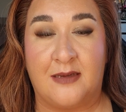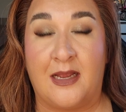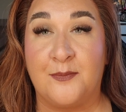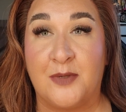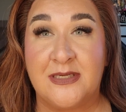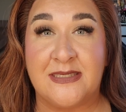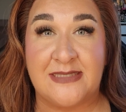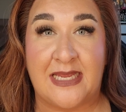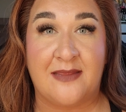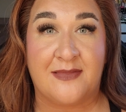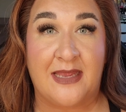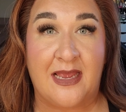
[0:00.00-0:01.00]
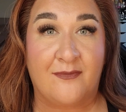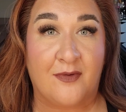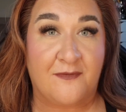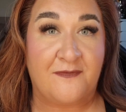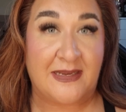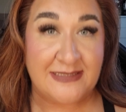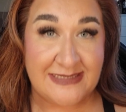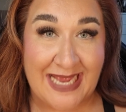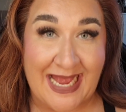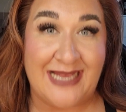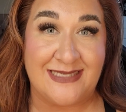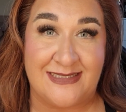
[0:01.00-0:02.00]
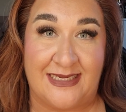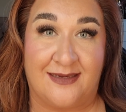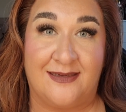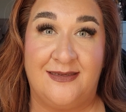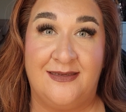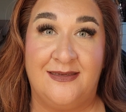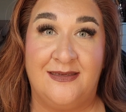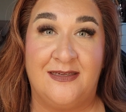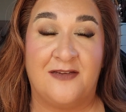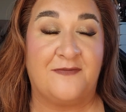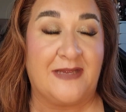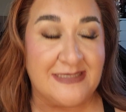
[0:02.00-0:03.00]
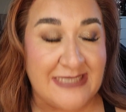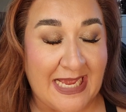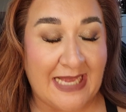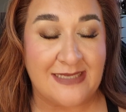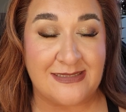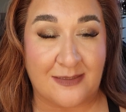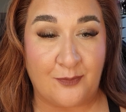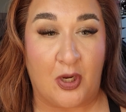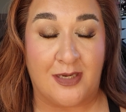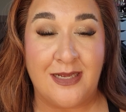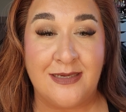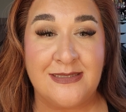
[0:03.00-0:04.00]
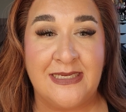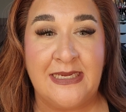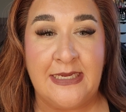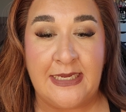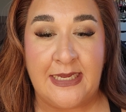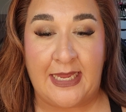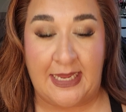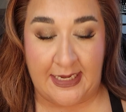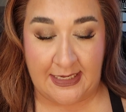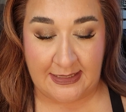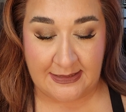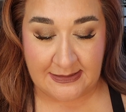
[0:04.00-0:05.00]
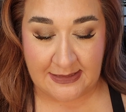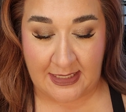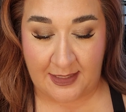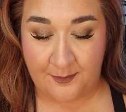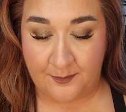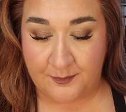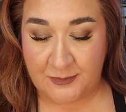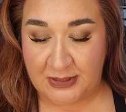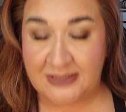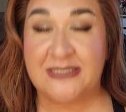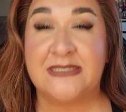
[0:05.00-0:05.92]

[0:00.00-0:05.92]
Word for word: i'm gonna say they have fantastic fantastic products and i'm just